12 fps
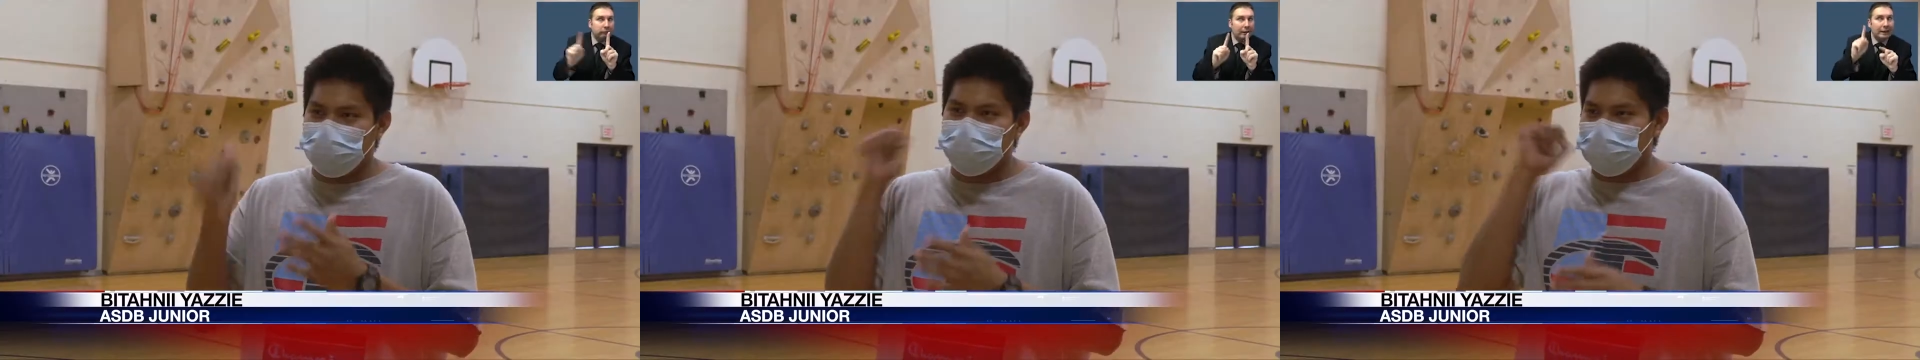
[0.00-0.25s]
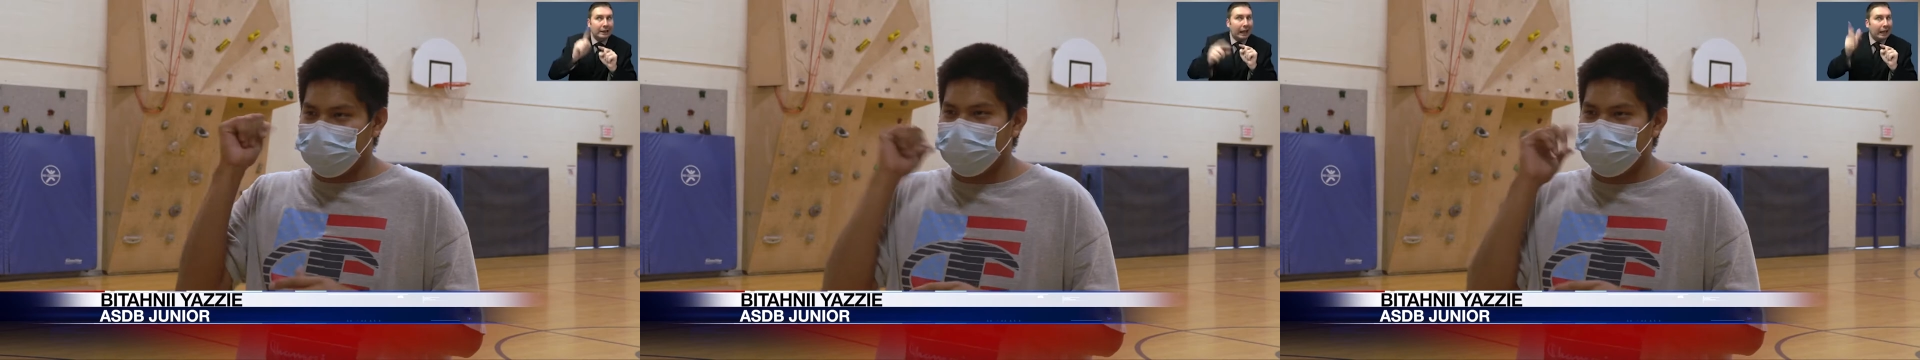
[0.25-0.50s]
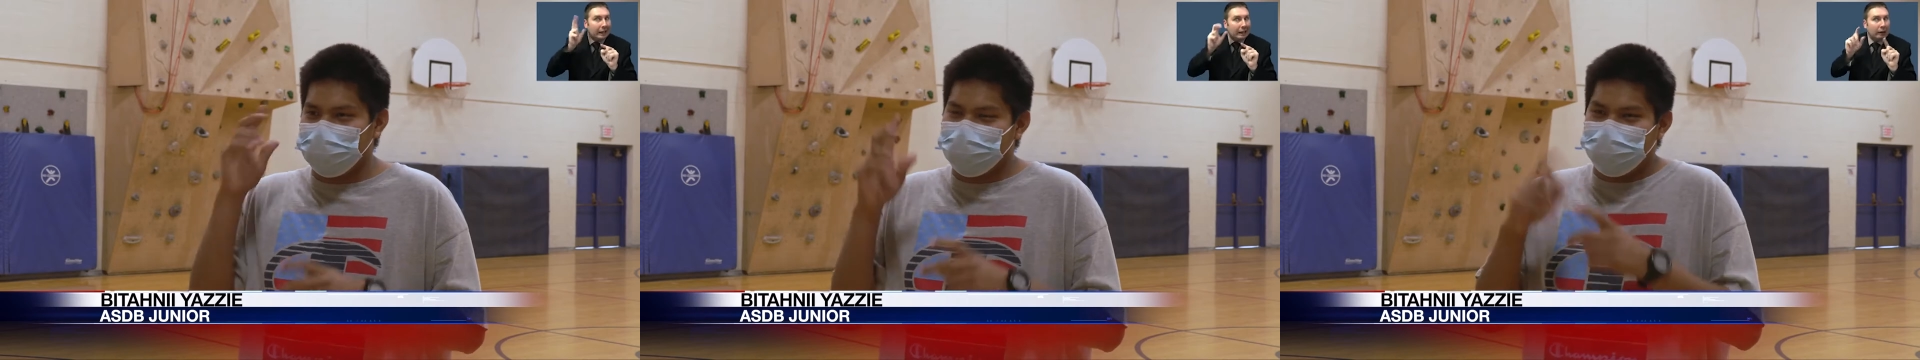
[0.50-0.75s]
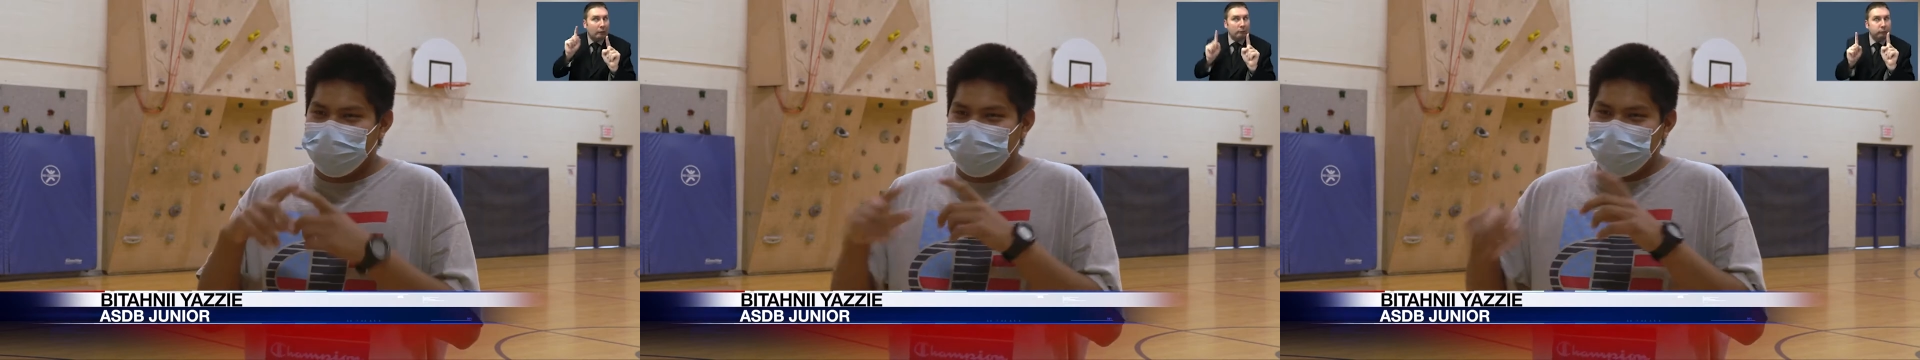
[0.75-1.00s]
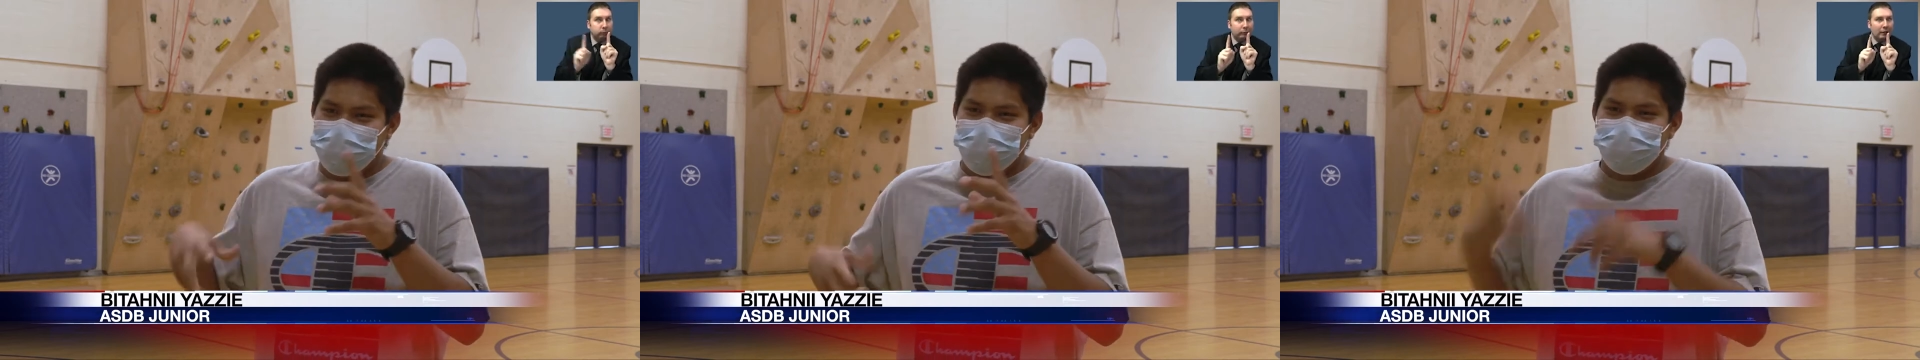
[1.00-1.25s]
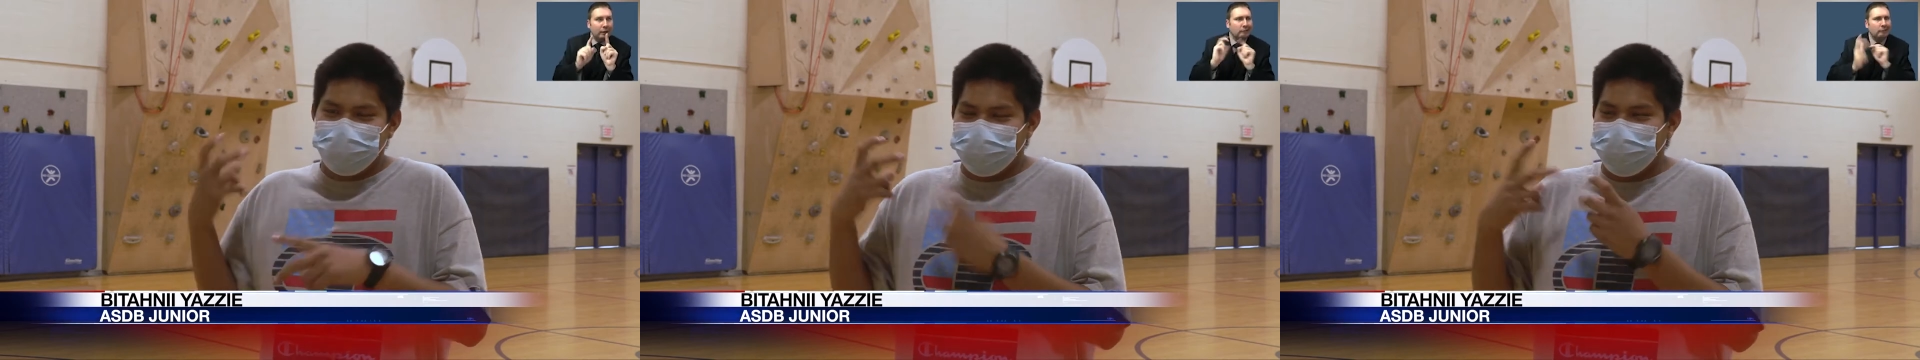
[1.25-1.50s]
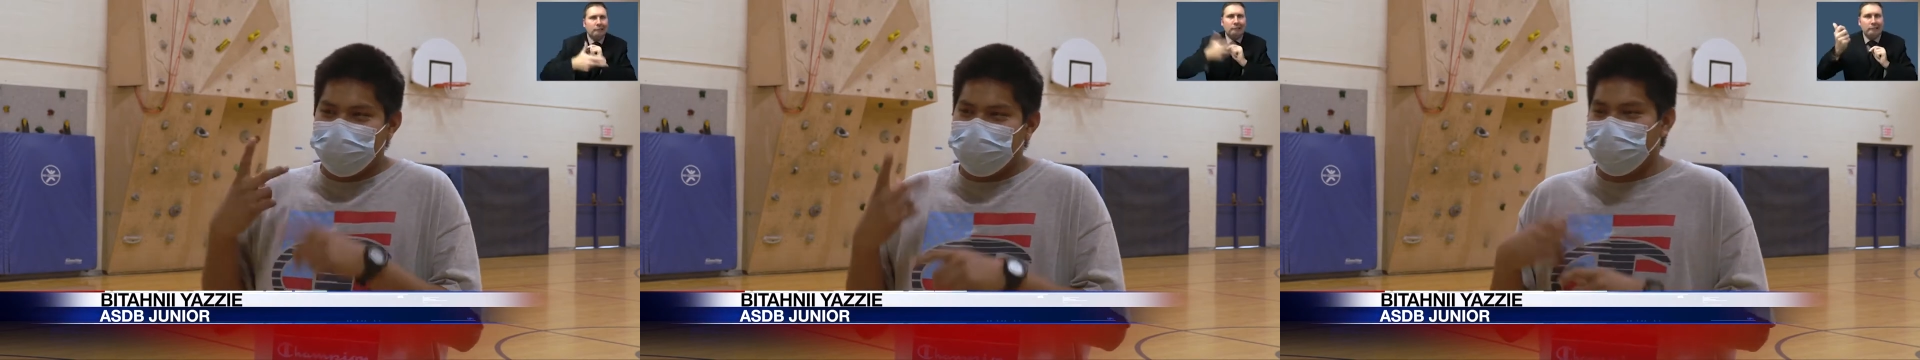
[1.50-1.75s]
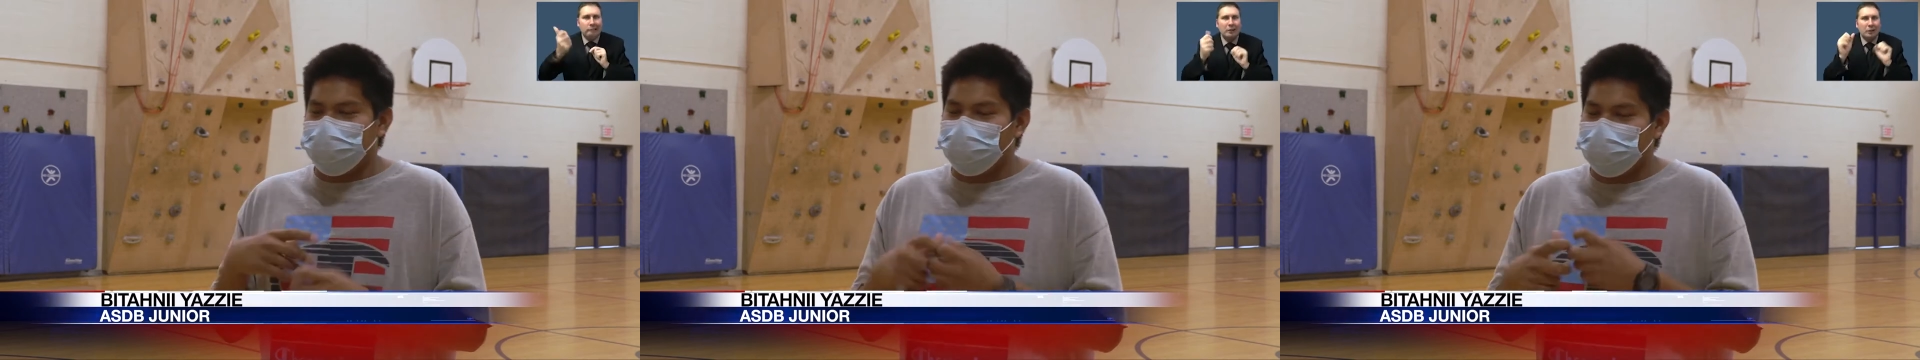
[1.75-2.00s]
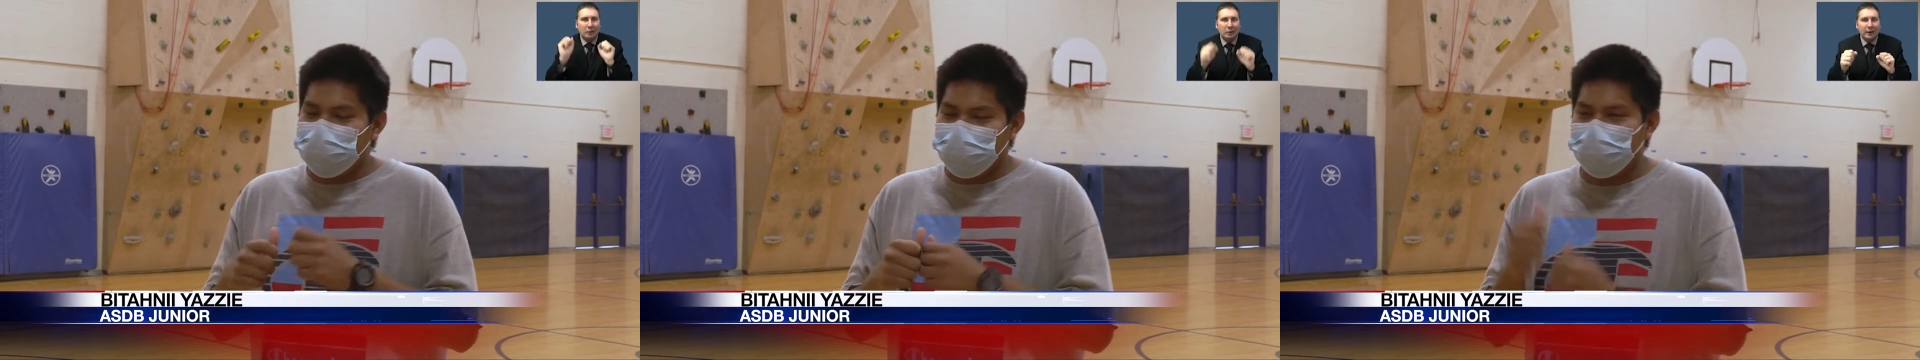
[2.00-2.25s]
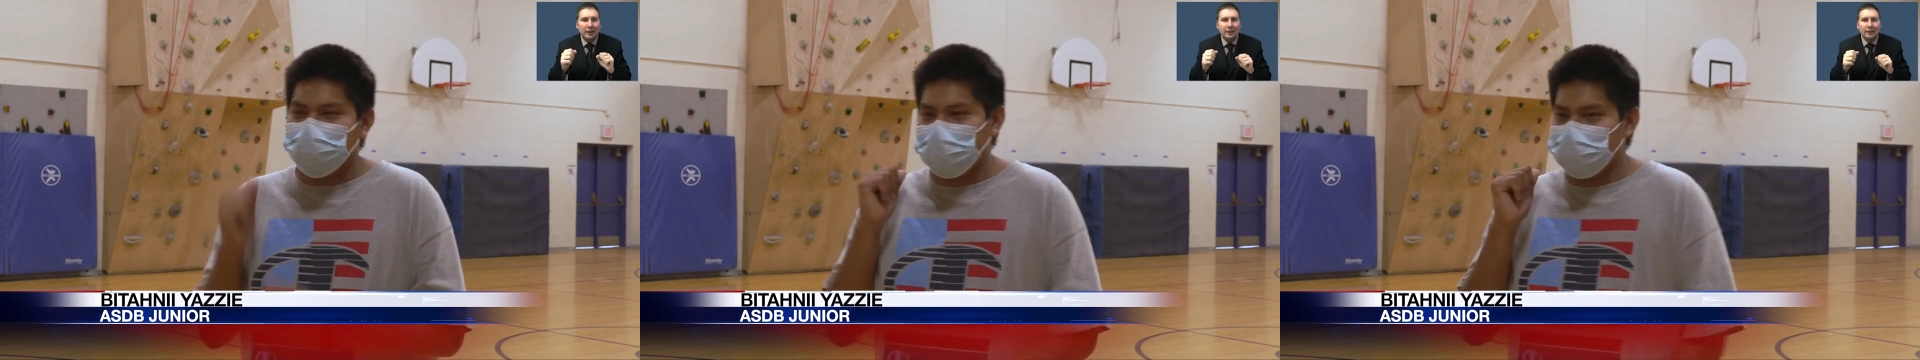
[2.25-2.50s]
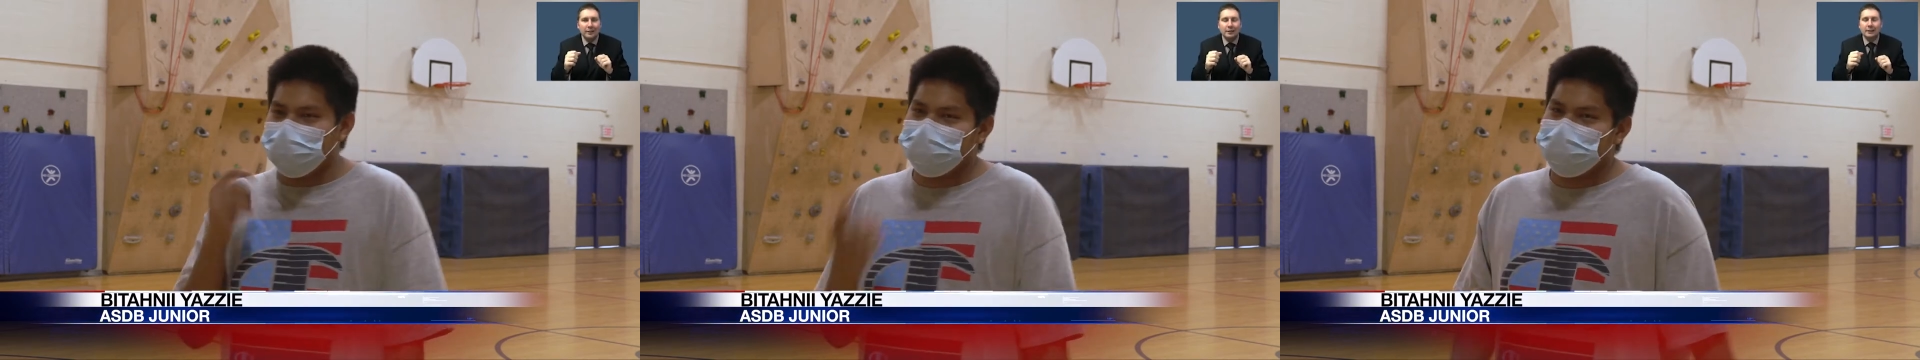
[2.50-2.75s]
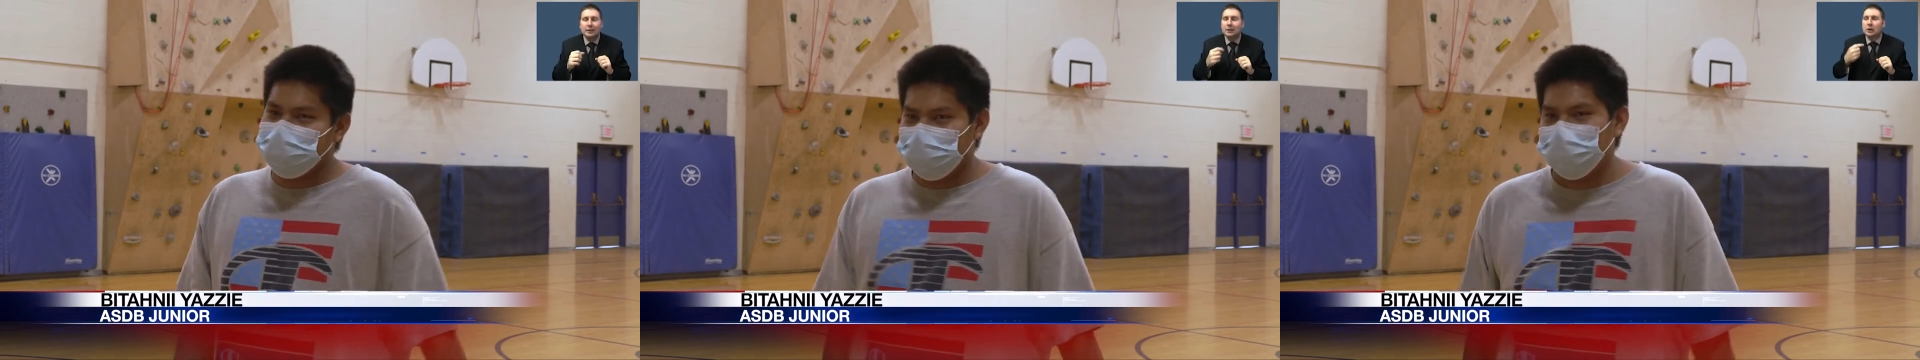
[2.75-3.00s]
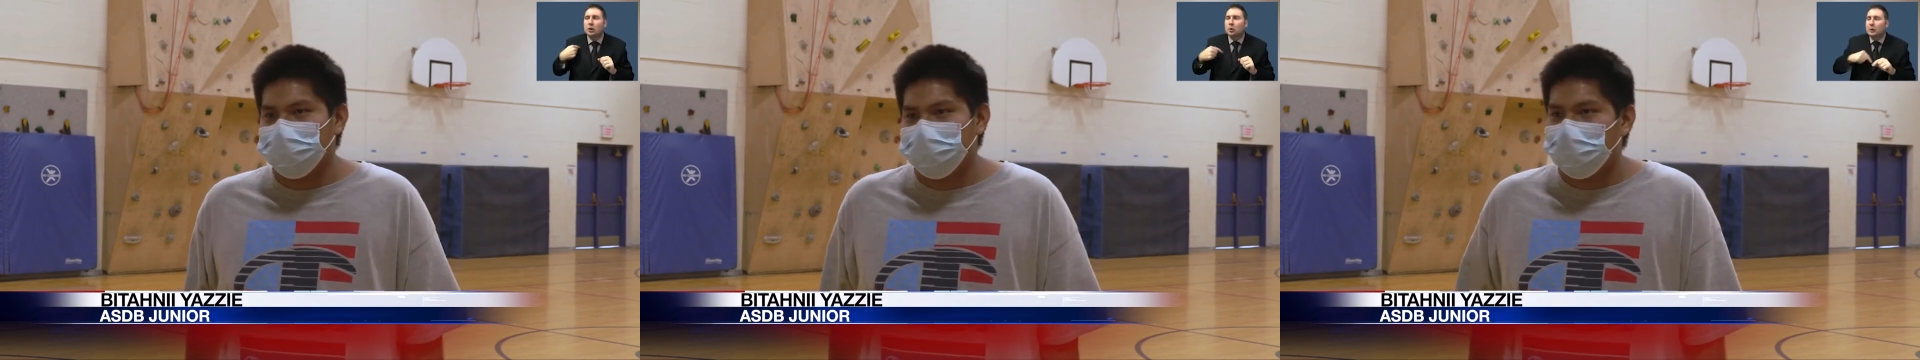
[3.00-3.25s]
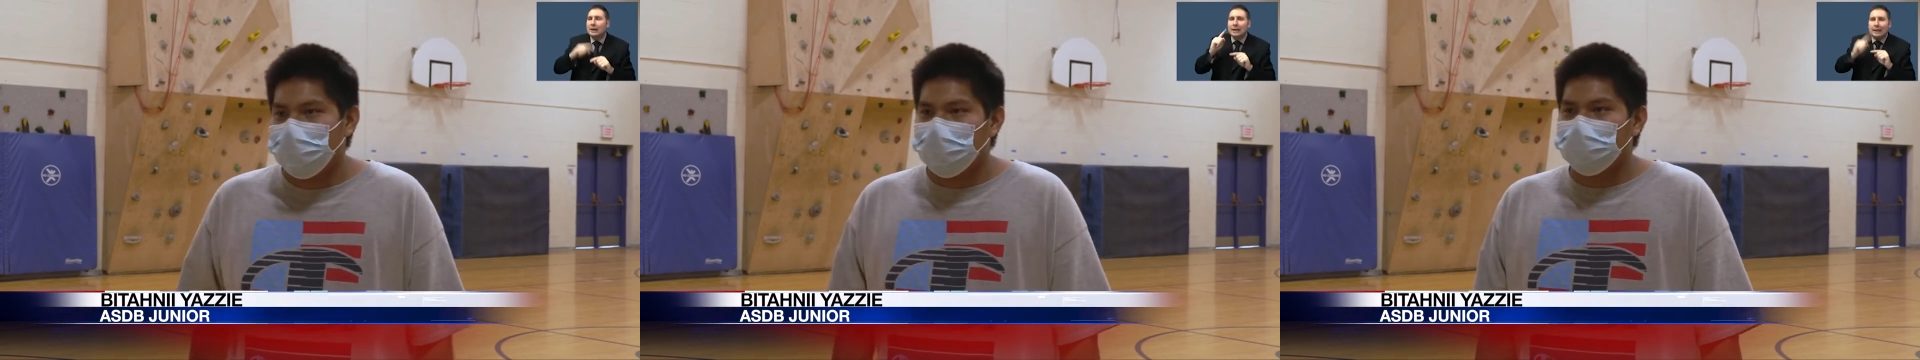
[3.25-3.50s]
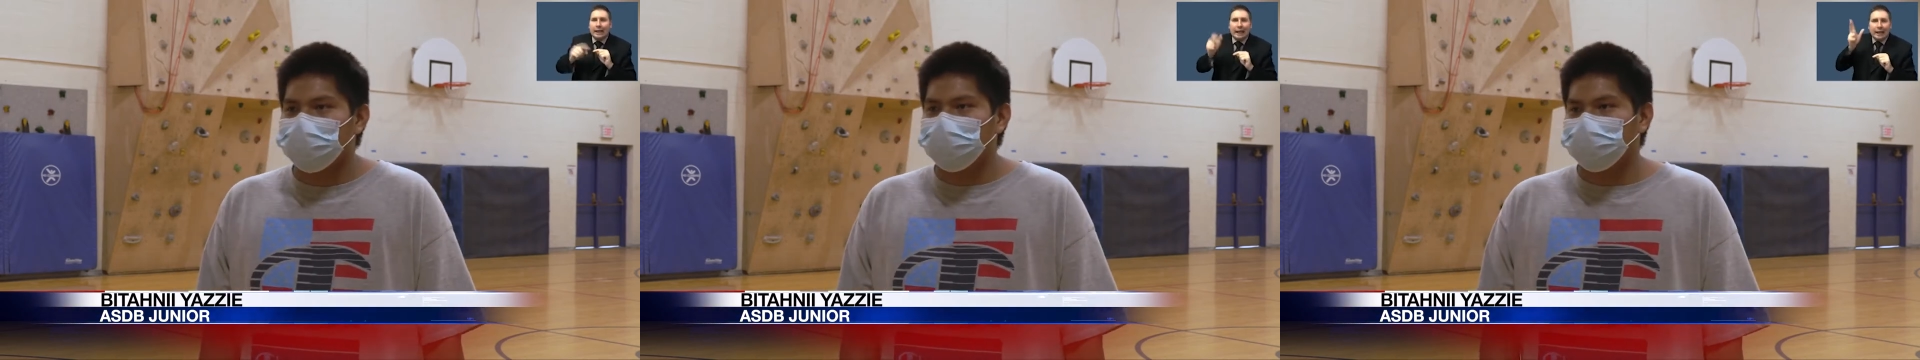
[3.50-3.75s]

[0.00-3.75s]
If someone is behind me, I can't hear them, and they could steal the ball.